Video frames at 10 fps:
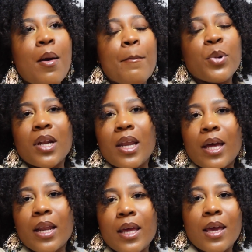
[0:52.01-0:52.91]
More than
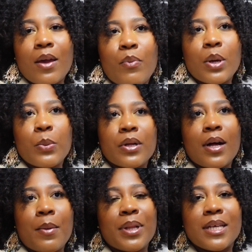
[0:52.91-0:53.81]
likely, we
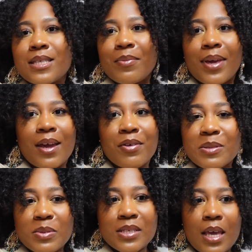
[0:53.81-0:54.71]
will play some
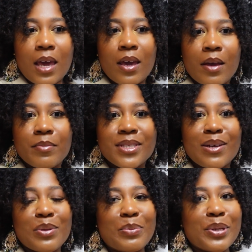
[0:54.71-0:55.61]
Christmas games.
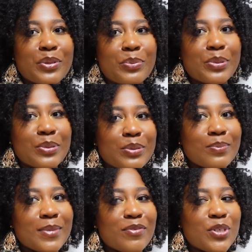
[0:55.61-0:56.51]
There will be a little bit
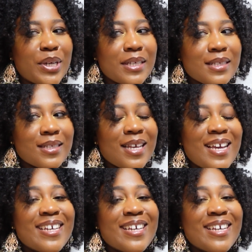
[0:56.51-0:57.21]
of drinks.